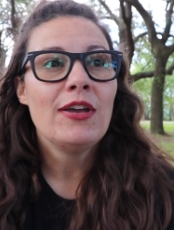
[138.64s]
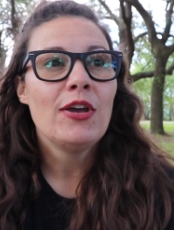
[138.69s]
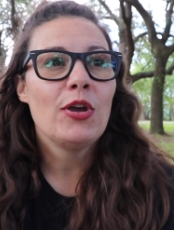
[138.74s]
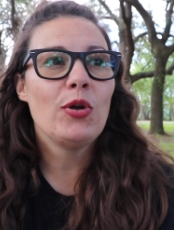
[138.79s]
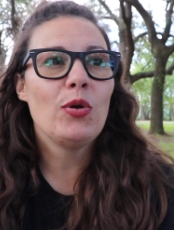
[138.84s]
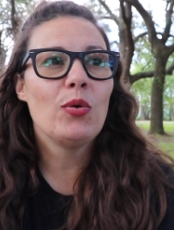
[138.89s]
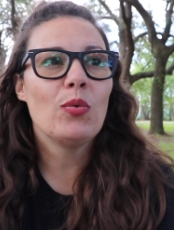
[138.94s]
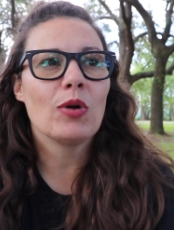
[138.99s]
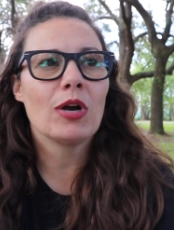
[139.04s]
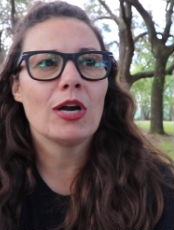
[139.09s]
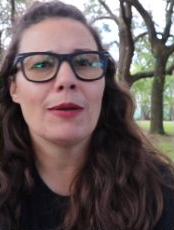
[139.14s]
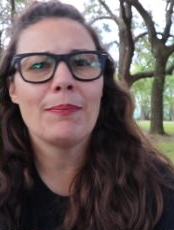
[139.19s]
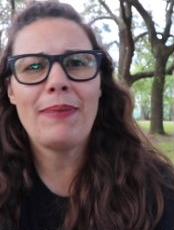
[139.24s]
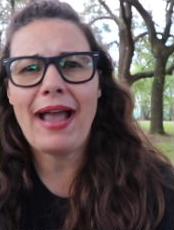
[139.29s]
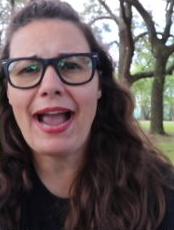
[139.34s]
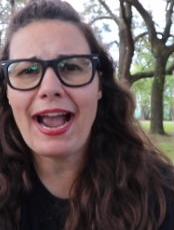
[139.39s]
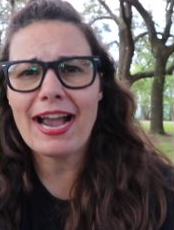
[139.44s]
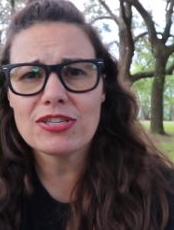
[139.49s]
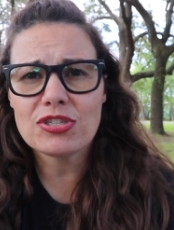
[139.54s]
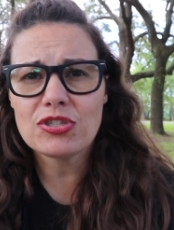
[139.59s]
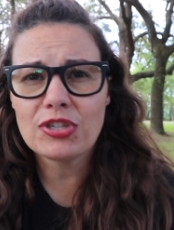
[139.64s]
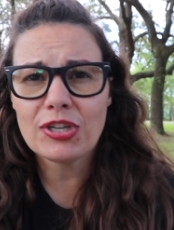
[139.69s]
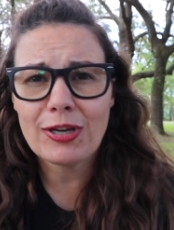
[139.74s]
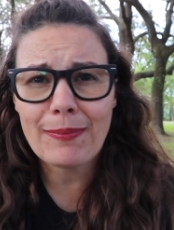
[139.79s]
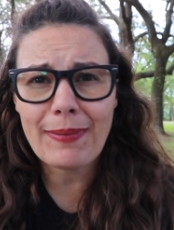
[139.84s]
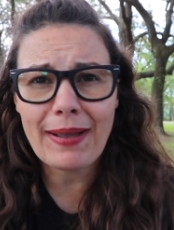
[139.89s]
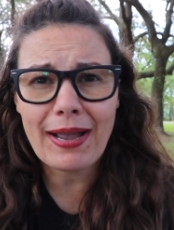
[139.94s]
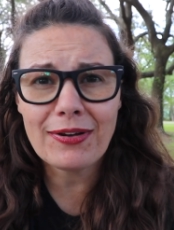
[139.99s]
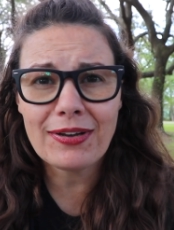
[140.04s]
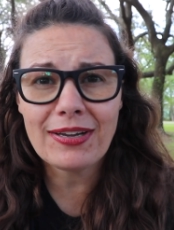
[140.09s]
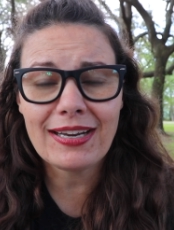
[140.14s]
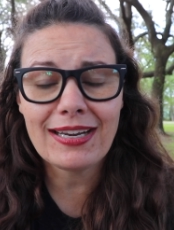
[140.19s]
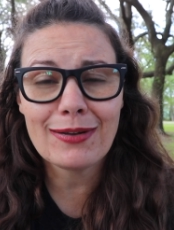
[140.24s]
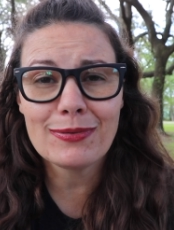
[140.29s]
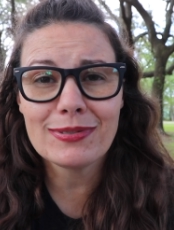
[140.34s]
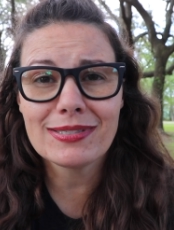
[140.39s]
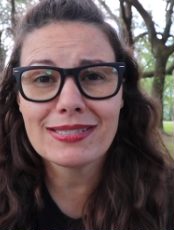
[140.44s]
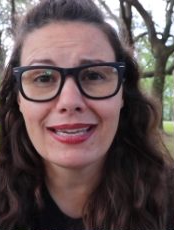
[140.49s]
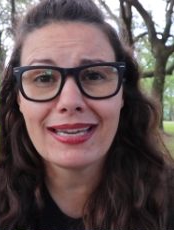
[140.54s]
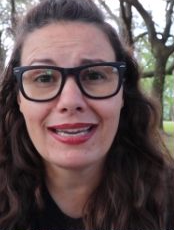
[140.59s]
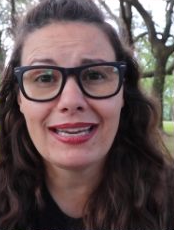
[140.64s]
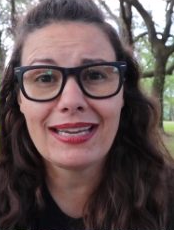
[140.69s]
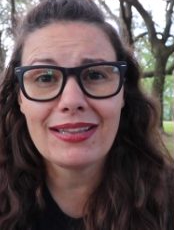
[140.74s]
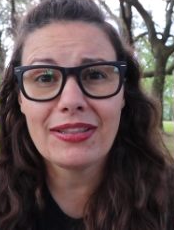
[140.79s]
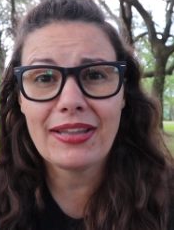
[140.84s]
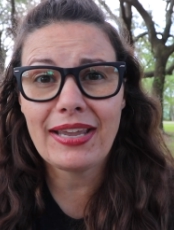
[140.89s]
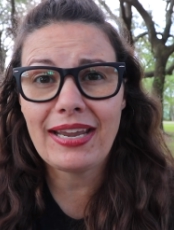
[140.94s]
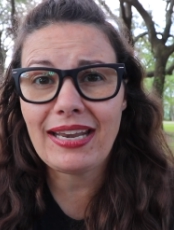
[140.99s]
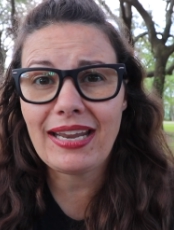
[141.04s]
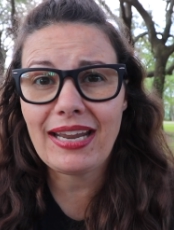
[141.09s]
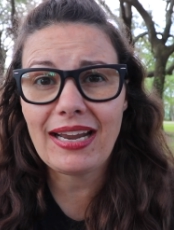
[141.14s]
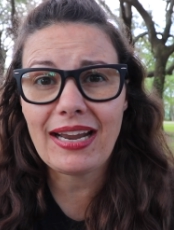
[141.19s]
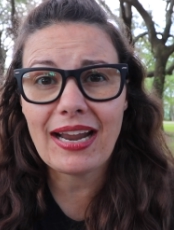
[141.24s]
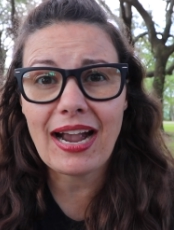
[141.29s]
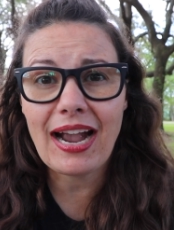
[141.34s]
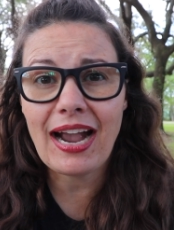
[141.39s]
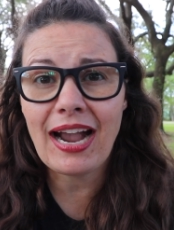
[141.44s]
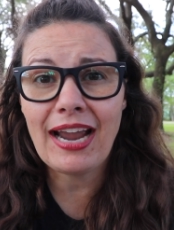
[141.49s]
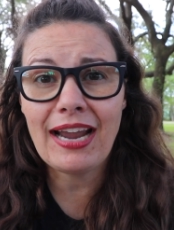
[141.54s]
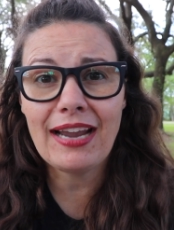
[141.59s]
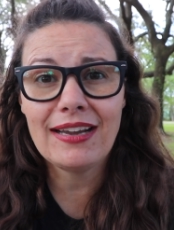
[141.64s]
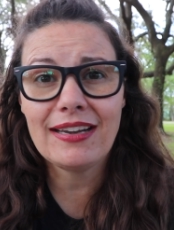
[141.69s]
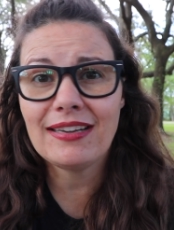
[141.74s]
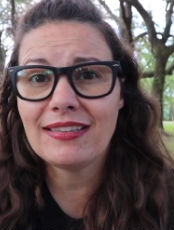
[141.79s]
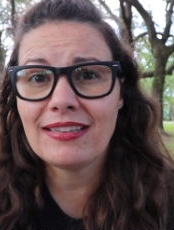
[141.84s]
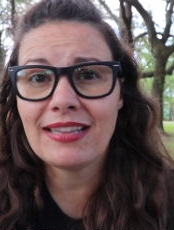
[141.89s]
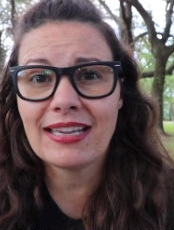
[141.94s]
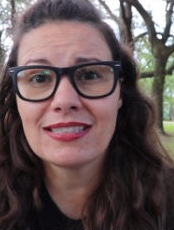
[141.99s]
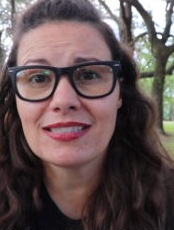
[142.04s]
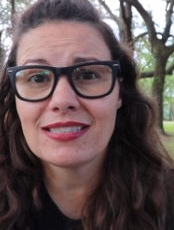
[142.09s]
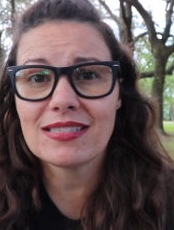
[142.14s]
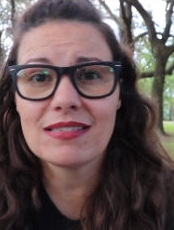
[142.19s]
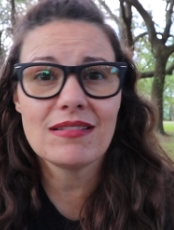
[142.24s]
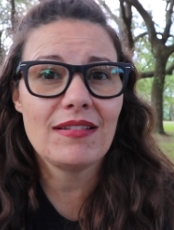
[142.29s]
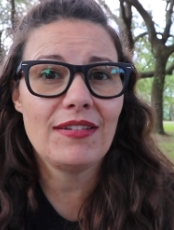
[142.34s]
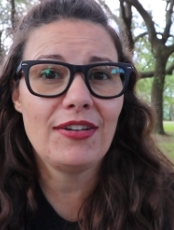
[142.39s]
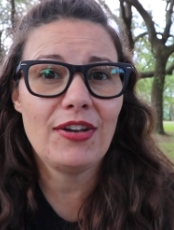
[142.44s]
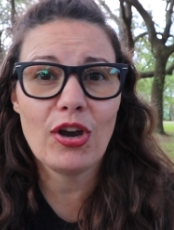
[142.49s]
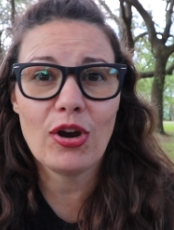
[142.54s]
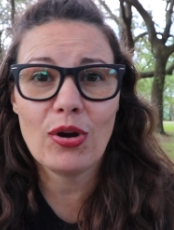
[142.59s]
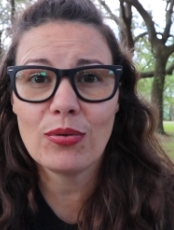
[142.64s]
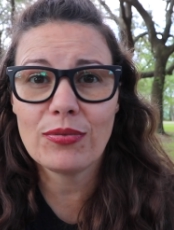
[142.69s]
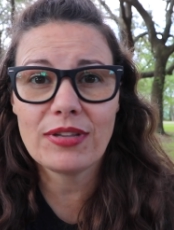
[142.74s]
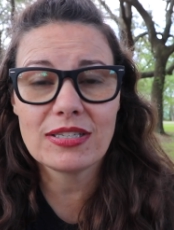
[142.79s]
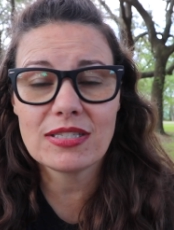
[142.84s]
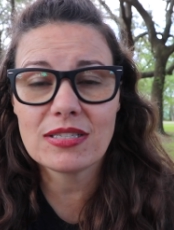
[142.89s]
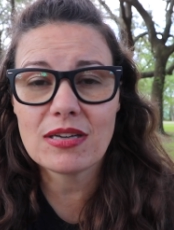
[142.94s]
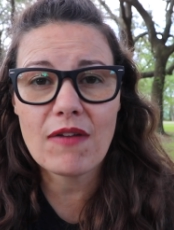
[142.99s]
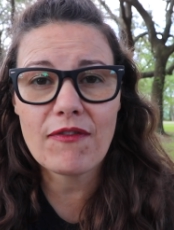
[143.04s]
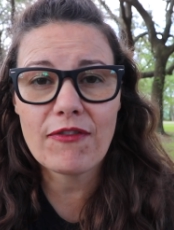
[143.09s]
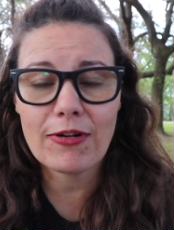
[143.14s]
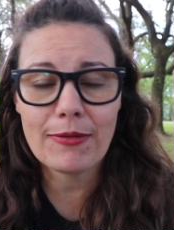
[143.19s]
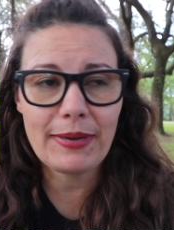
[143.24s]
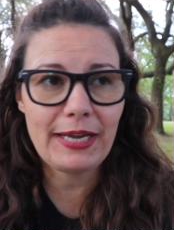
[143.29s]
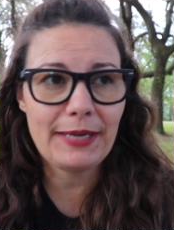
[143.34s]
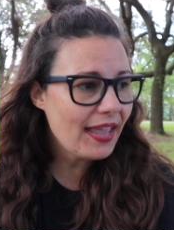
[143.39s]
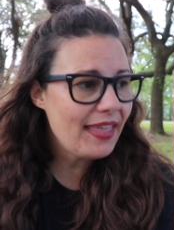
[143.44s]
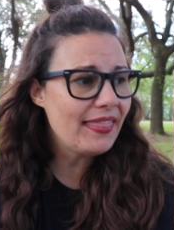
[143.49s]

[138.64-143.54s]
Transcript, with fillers: who were passionate about it, and I was like, lady, I that's no, that's not for me.